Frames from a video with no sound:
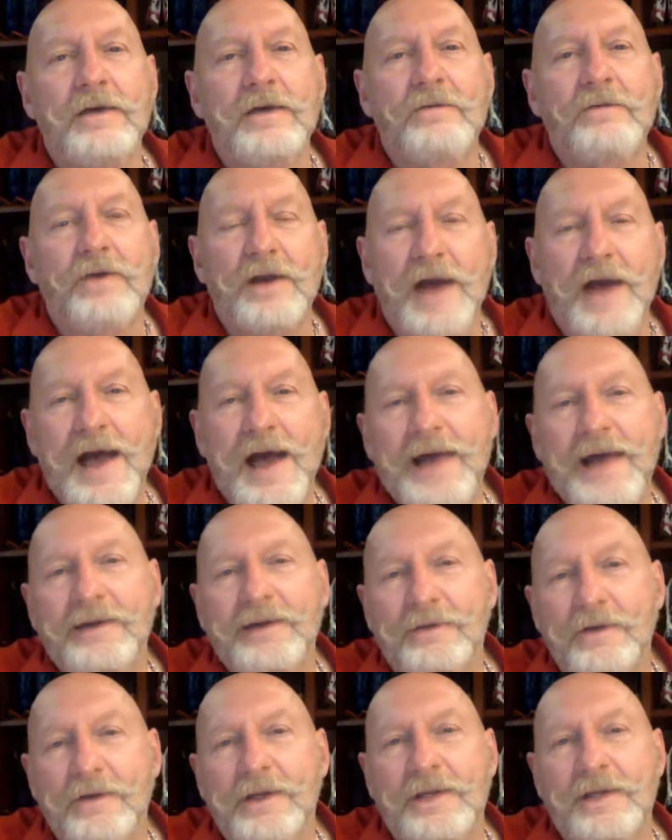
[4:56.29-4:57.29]
when I
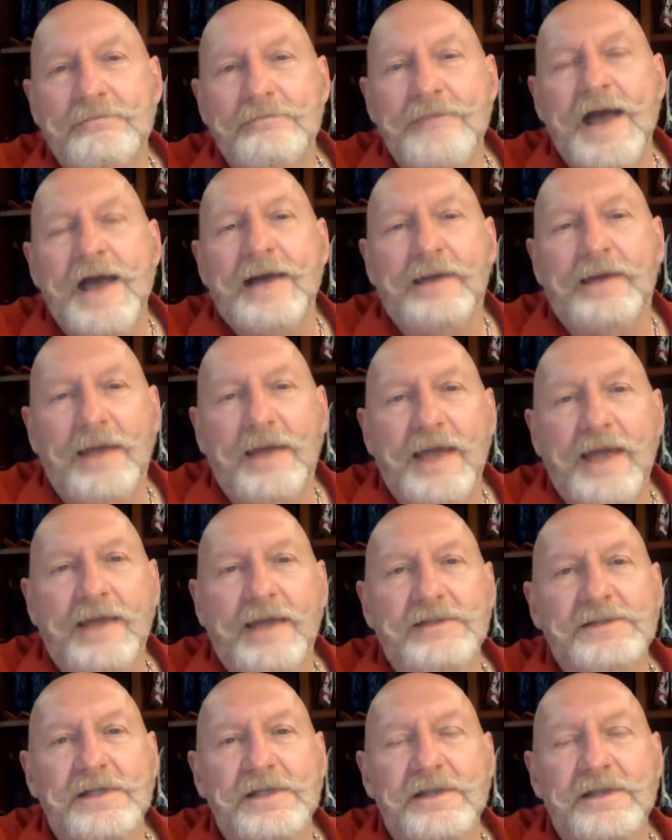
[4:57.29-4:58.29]
look at my
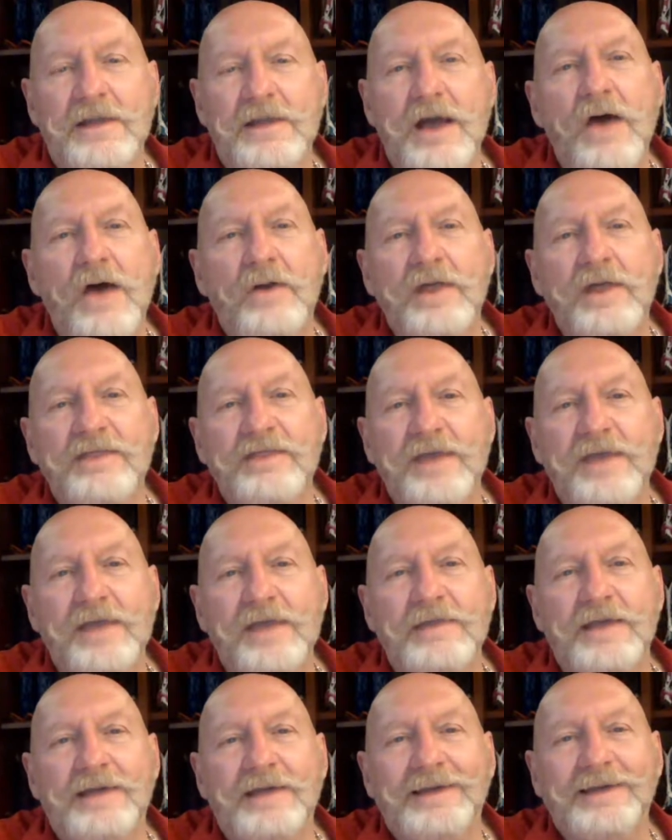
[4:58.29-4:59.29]
legacy, the only thing
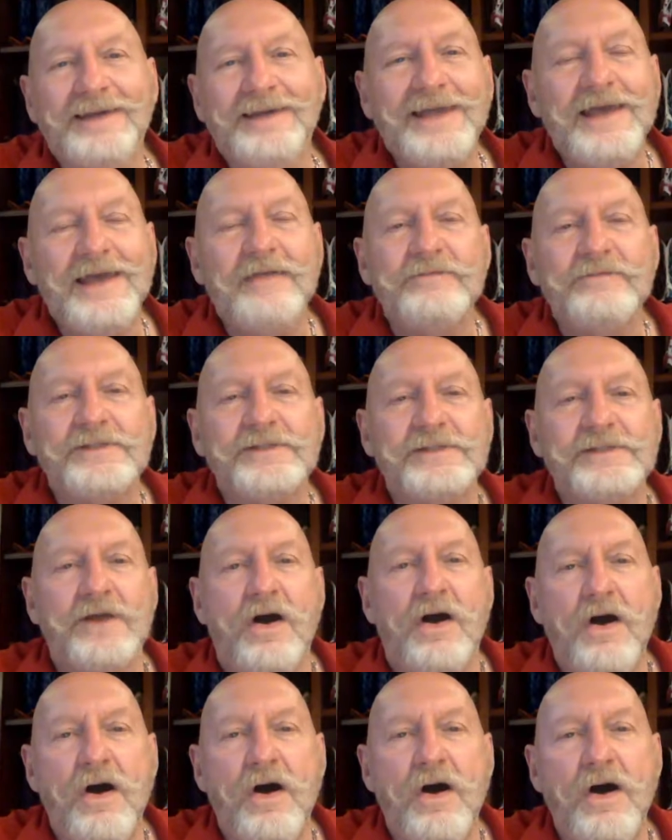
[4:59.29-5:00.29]
that lives
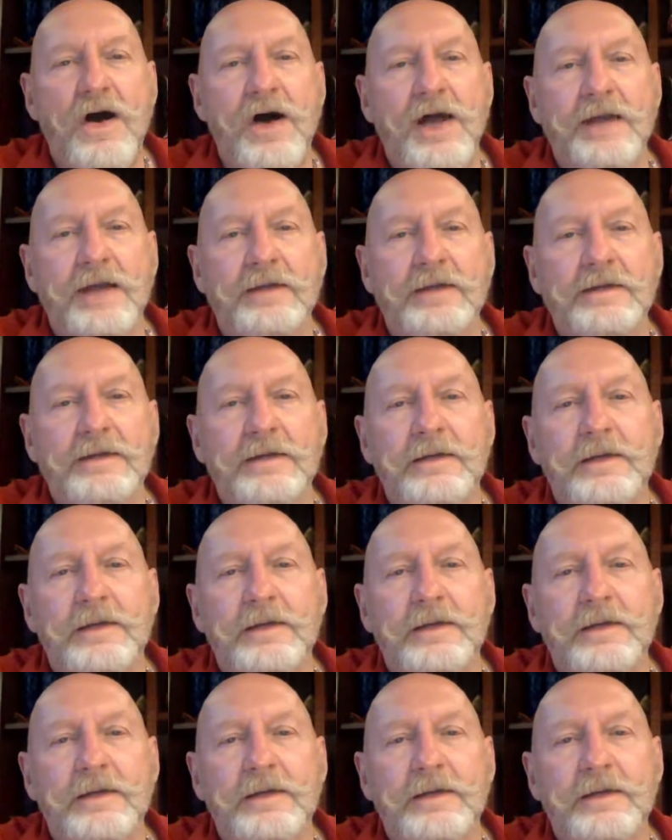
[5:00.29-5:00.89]
on